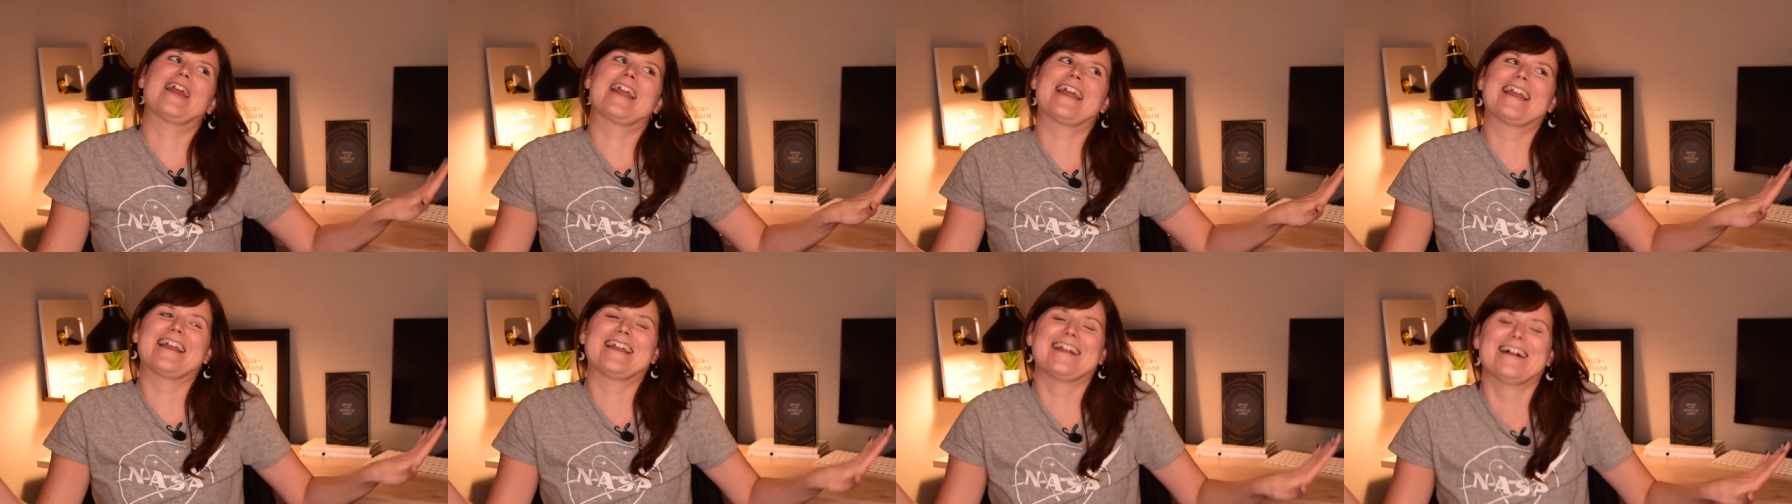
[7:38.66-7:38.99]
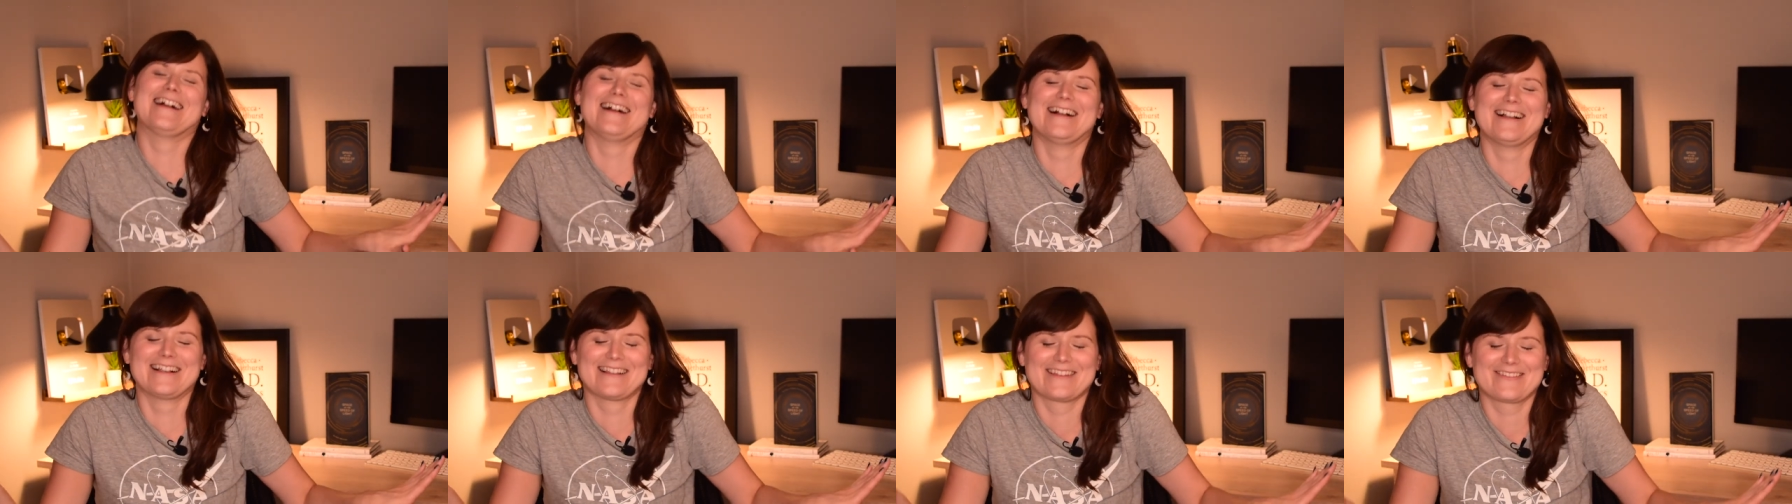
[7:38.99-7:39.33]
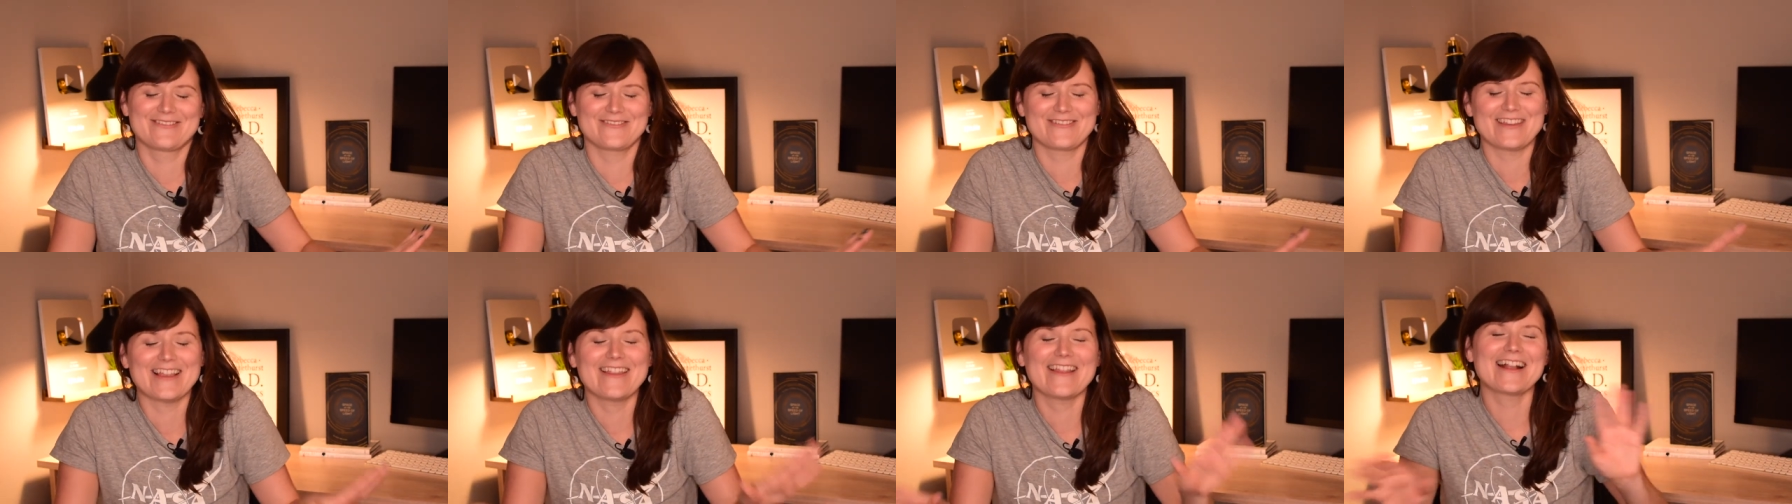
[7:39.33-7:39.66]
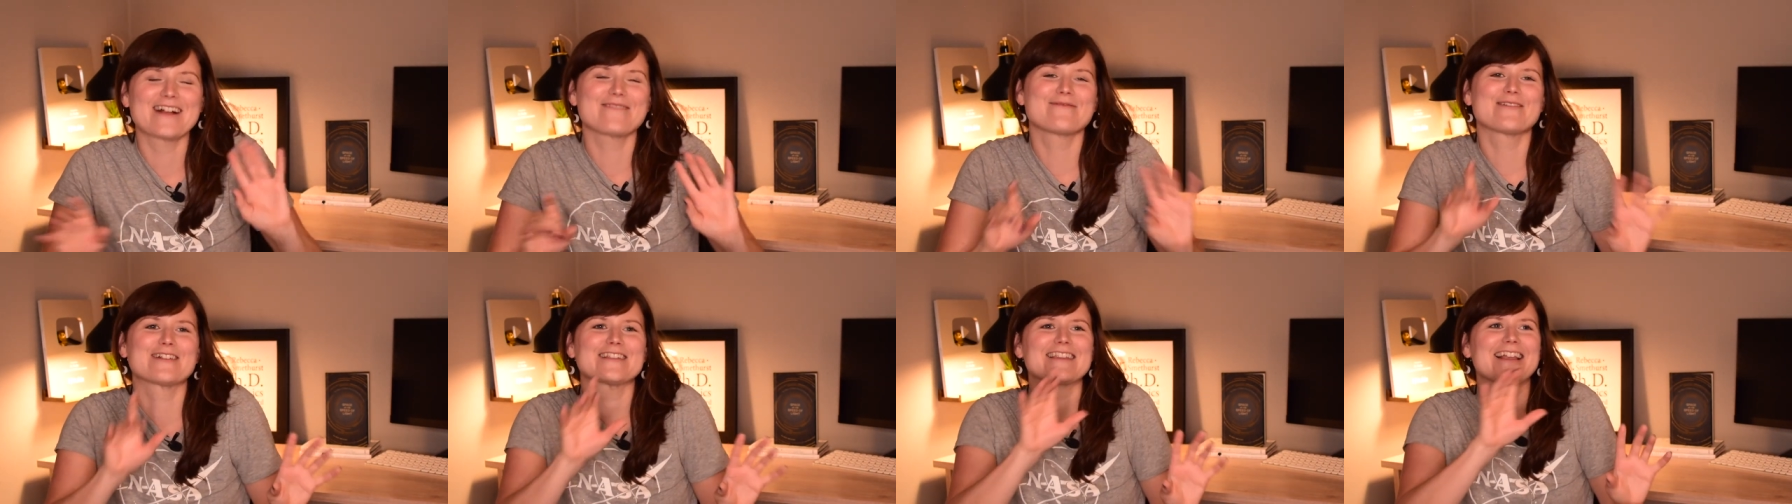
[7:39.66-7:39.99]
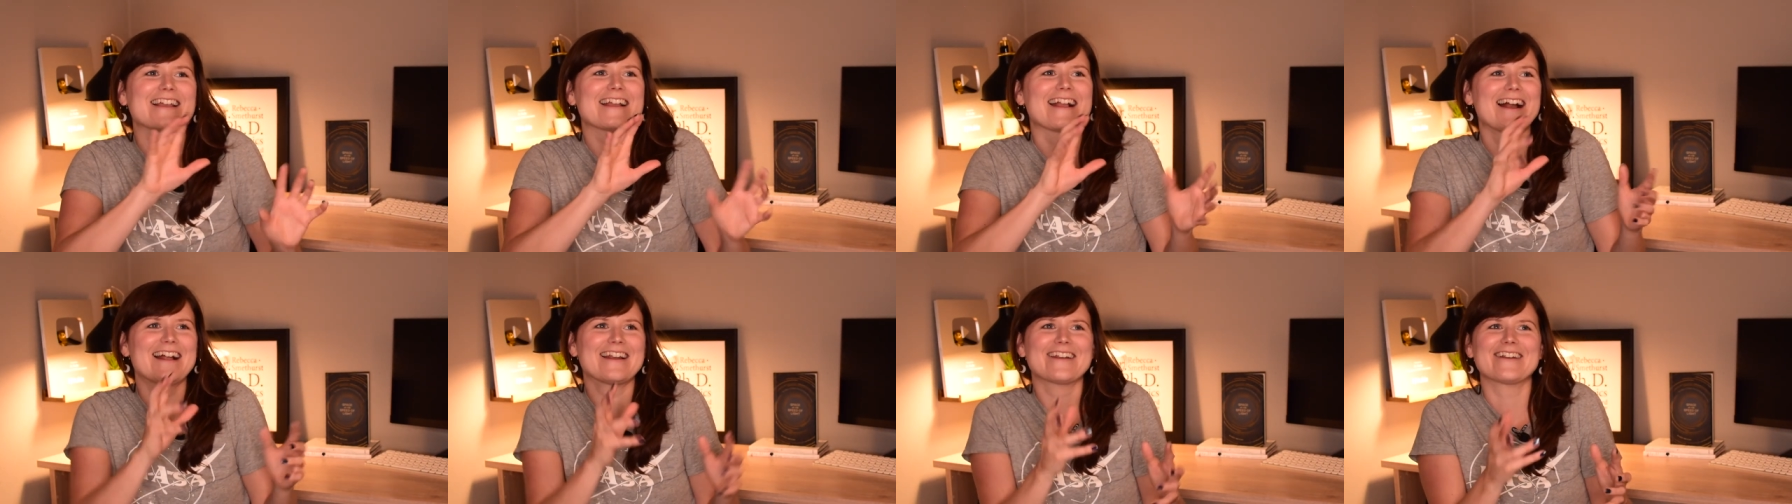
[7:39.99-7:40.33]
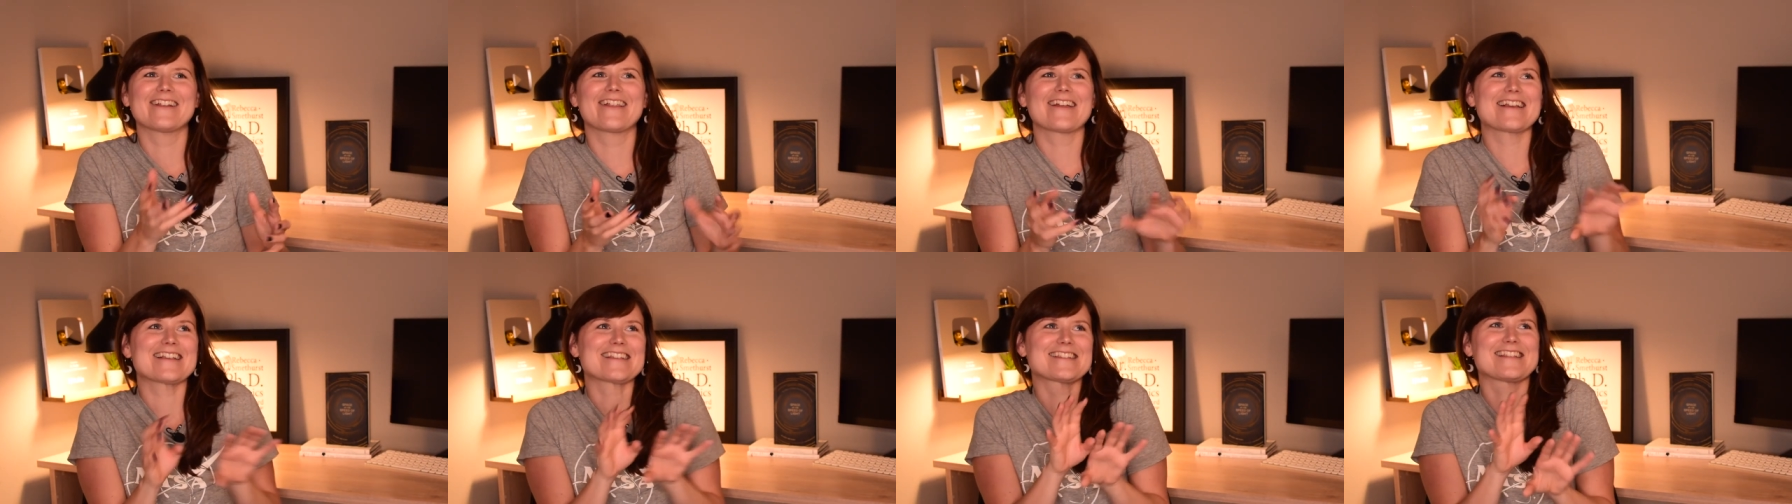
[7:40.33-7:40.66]
I feel like I'm on like, I don't
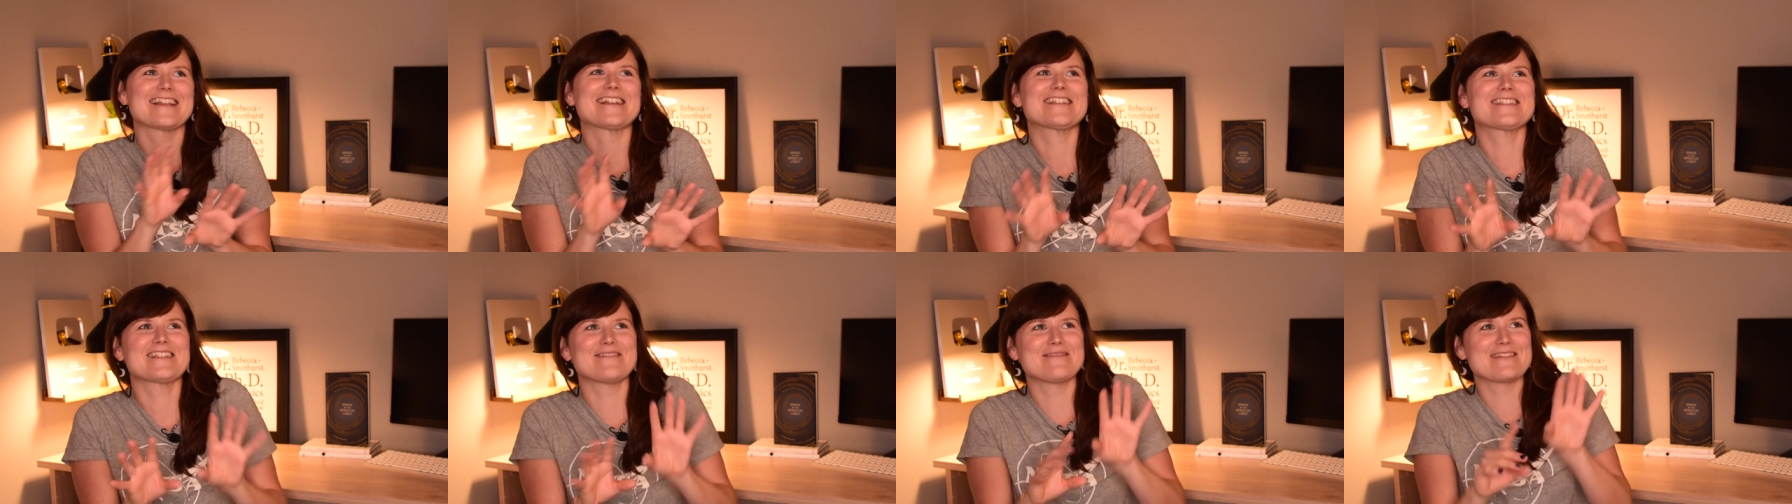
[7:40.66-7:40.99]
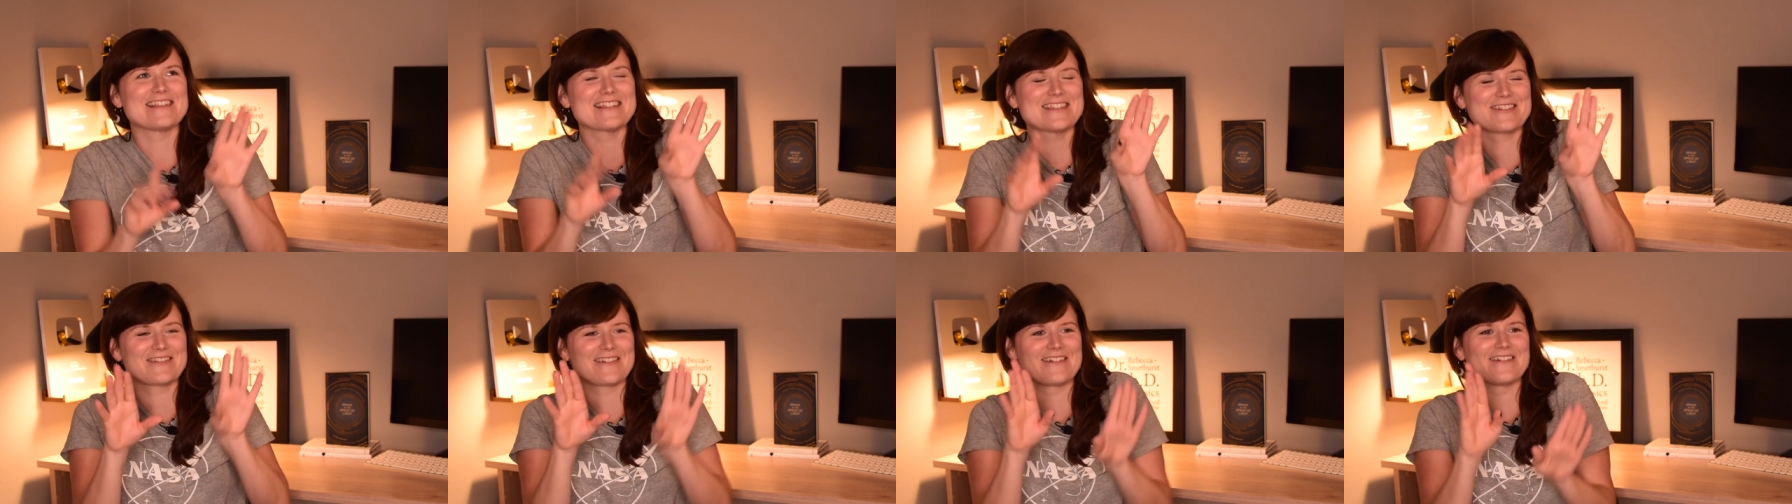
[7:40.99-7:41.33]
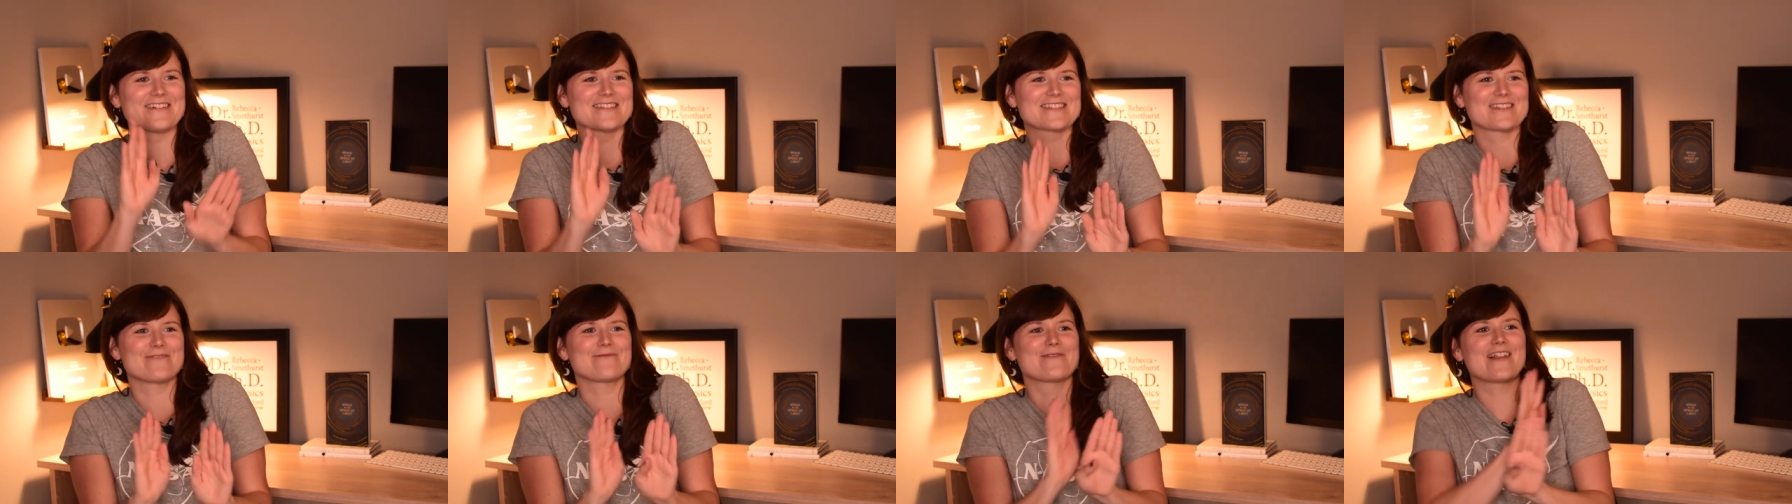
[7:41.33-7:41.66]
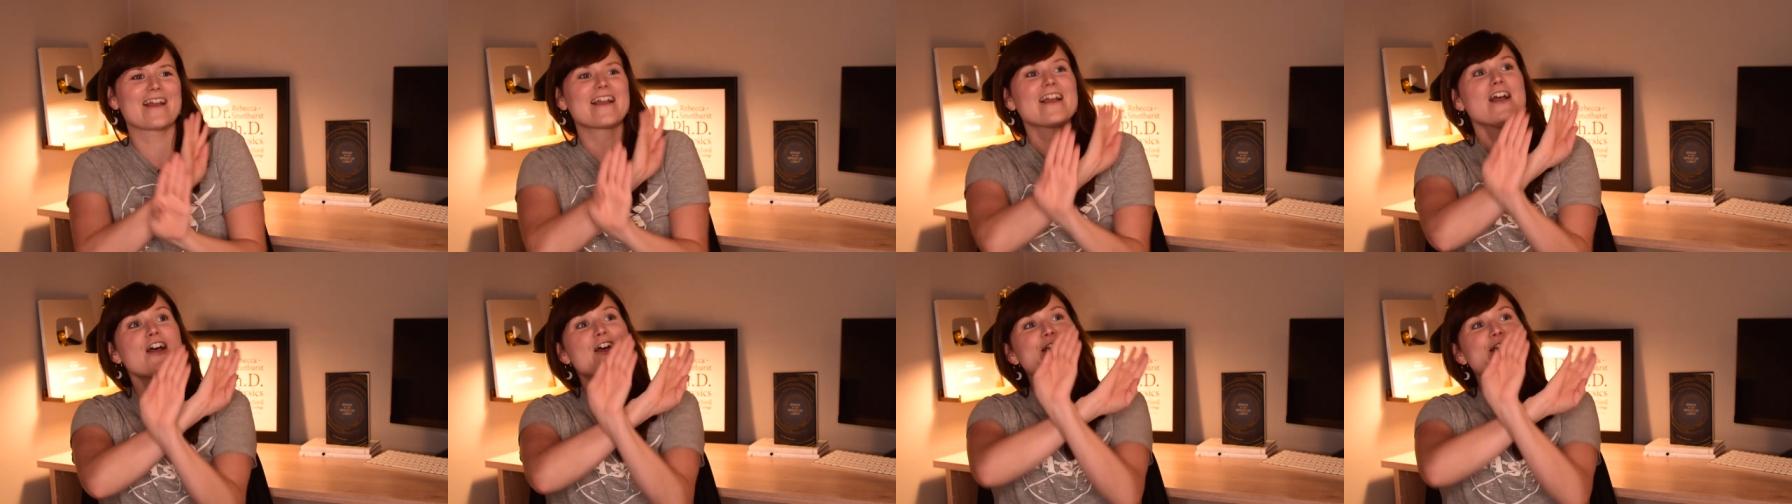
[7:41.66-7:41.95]
know, like Sesame Street or something like